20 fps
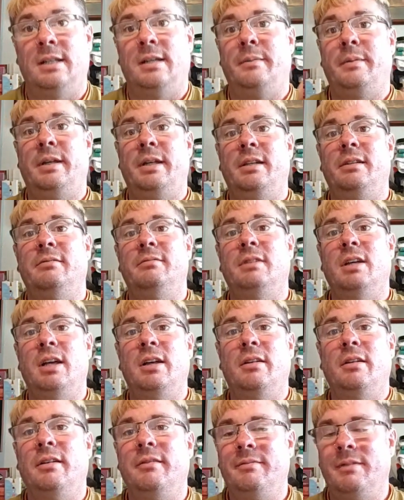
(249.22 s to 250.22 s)
I mean,
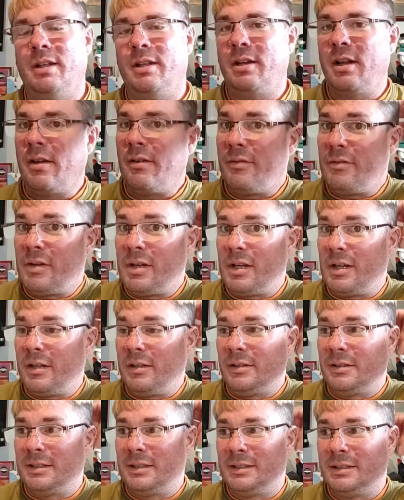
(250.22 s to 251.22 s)
at
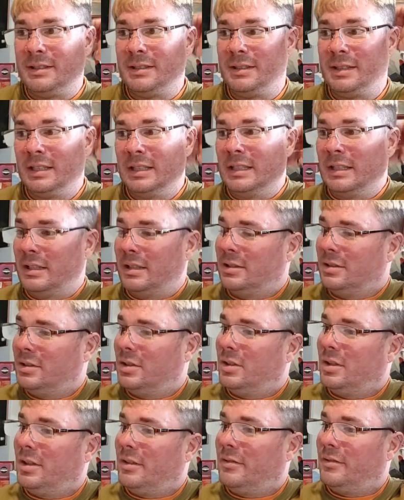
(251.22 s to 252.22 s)
over
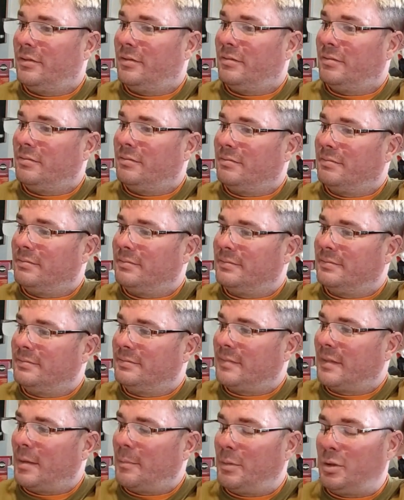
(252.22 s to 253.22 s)
sort of
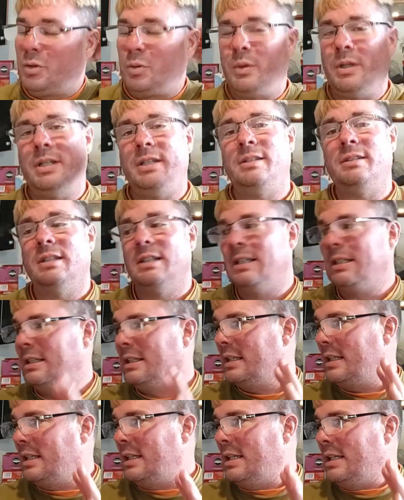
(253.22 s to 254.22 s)
between
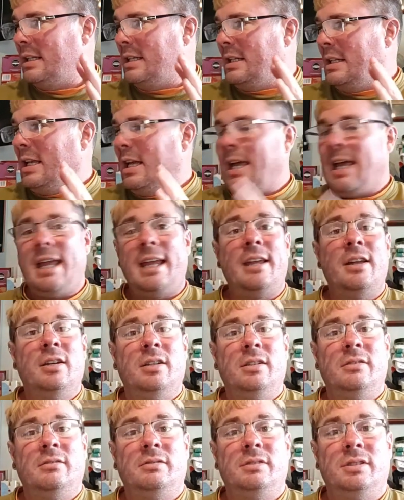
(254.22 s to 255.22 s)

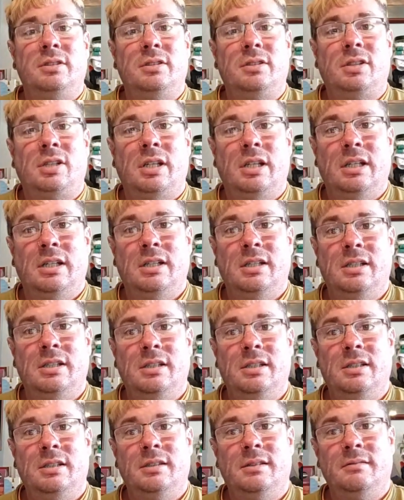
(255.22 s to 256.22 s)
800
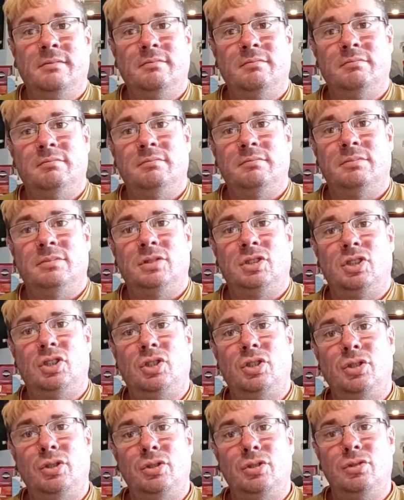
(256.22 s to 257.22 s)

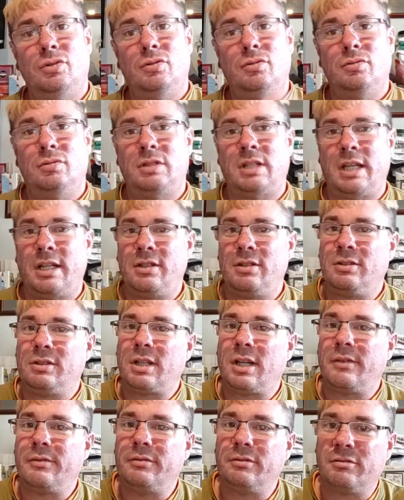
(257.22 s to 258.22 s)
to say
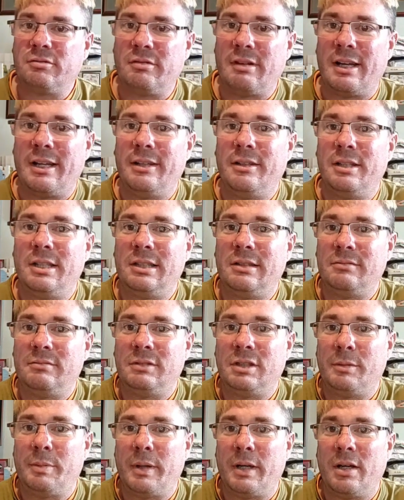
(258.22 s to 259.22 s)
just over £1,000,
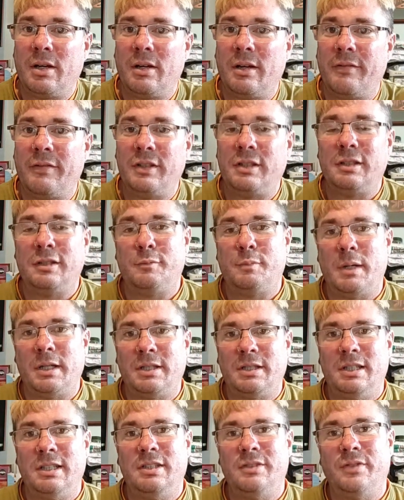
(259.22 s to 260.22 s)
depending on if it's a
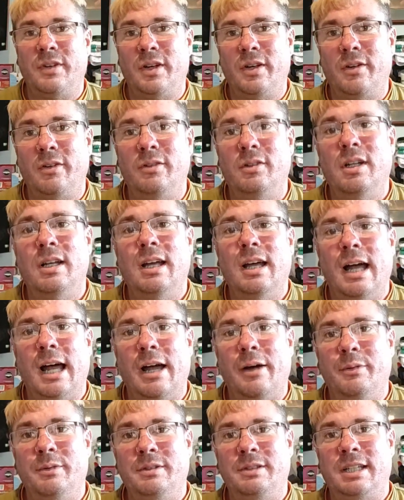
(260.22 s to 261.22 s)
specialist phone,
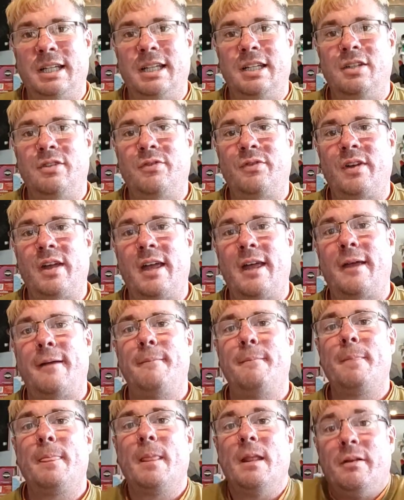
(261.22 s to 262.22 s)
I would say it's
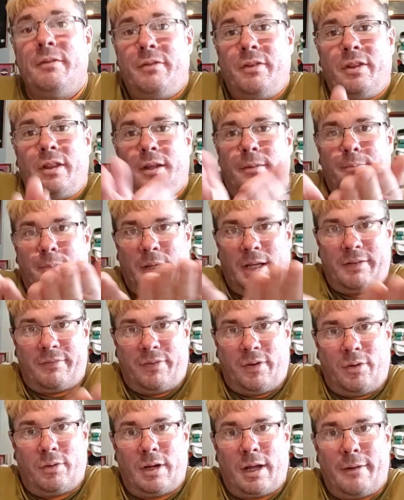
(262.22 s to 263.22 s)
fair. For the big
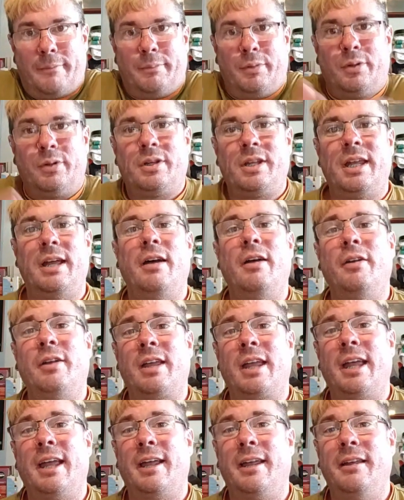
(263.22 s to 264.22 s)
fold-out book, yeah,
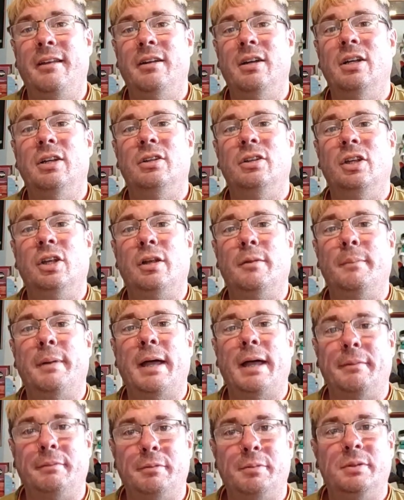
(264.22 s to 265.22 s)
okay, you can
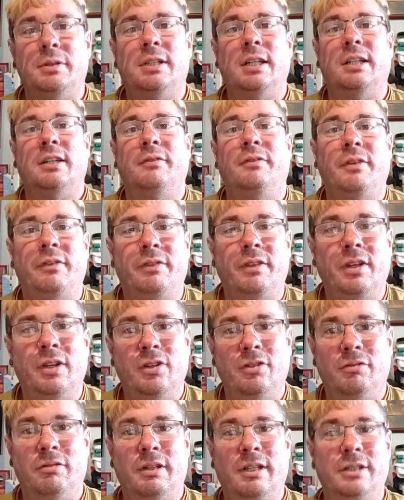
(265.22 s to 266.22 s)
perhaps push out to
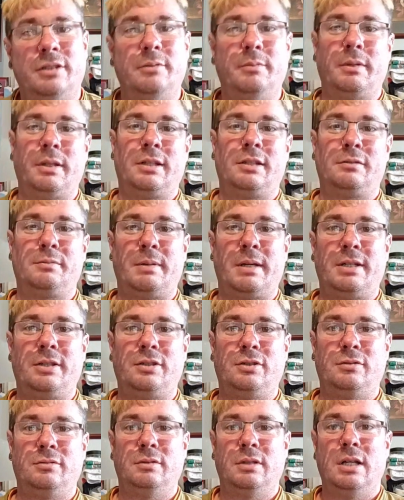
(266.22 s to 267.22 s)
1,500. It's something
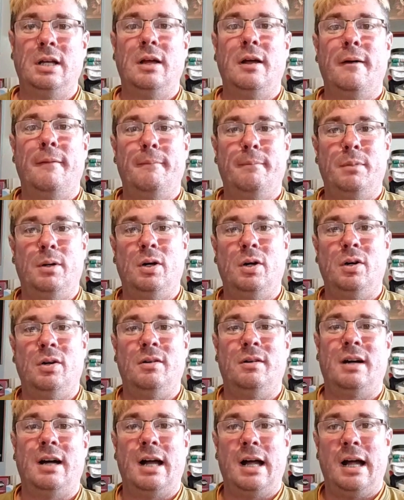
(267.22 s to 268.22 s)
special,
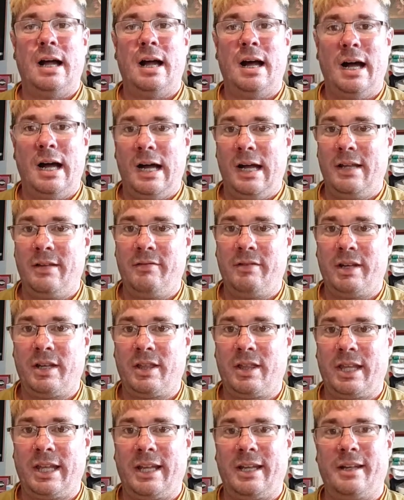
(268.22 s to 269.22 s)
but I
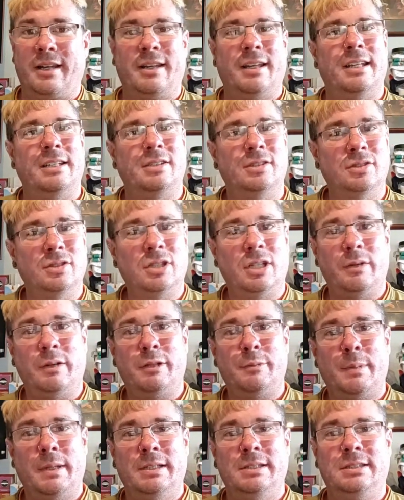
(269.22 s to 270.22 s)
think it's just too
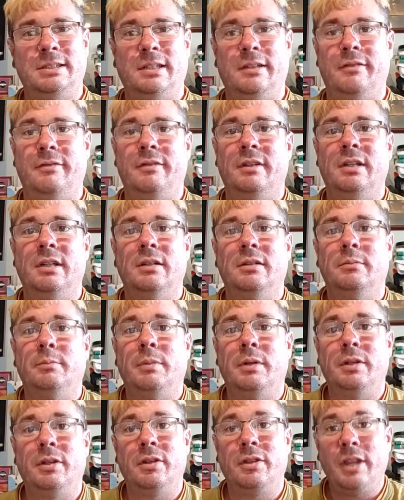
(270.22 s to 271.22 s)
expensive.
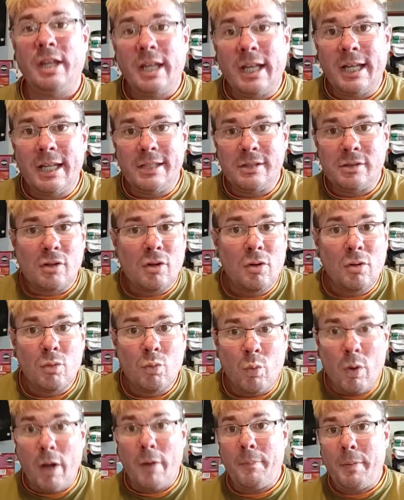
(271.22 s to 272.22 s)
But the thing is,
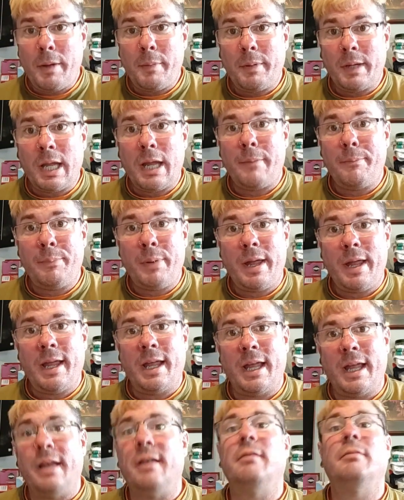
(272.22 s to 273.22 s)
while people keep
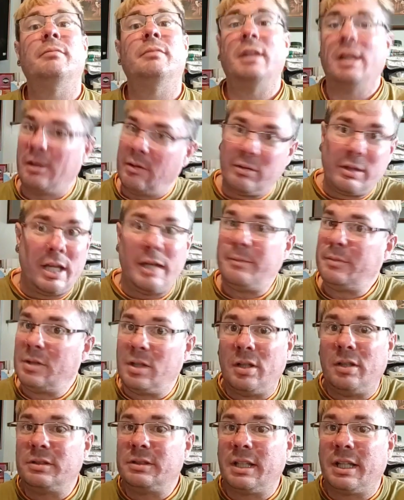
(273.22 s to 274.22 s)
paying it, they'll keep
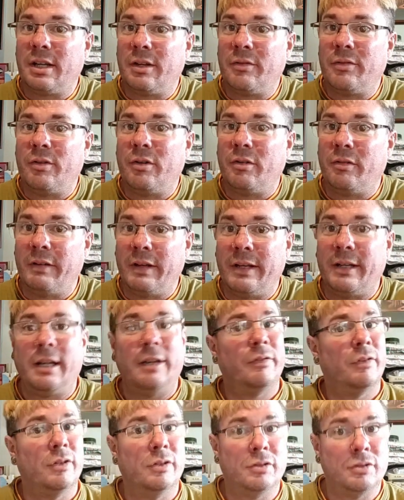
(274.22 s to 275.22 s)
charging you for it.
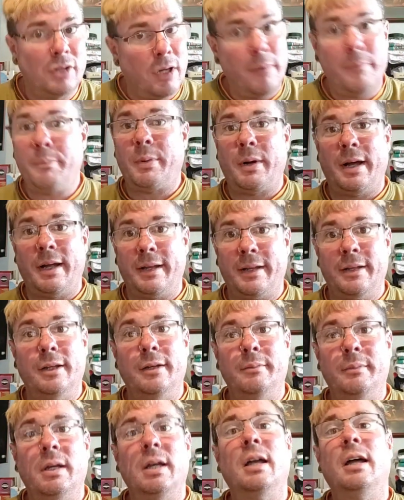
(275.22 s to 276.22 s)
If you stop buying
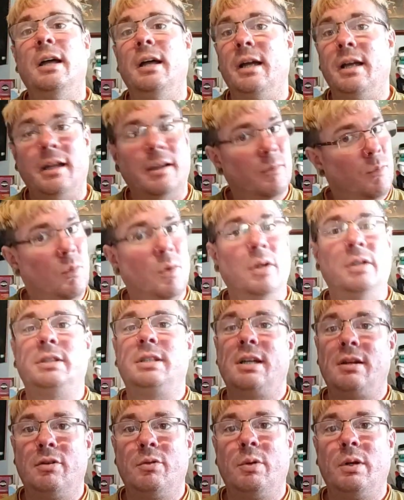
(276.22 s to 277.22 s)
them,
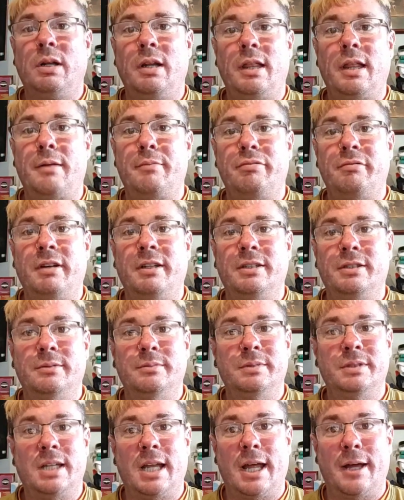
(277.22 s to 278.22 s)
watch how quickly that price
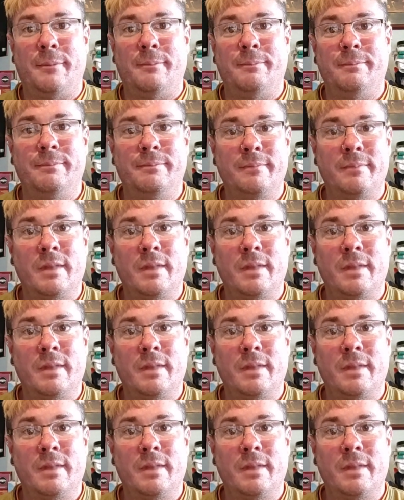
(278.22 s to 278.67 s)
comes down.